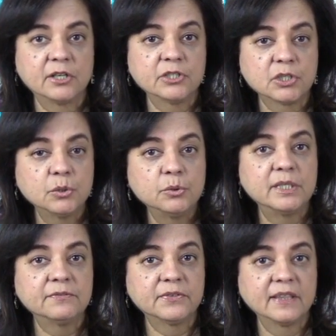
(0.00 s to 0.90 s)
are two
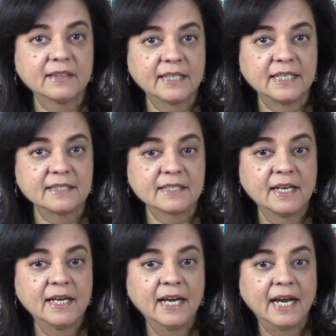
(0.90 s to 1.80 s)
different things.
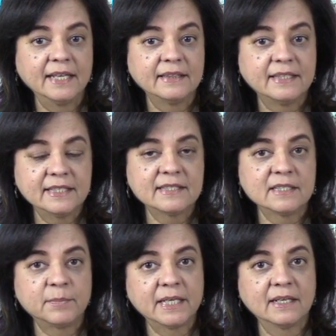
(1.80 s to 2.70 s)
And this
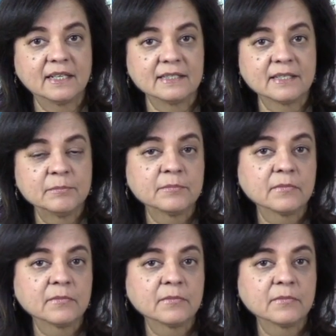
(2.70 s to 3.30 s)
is because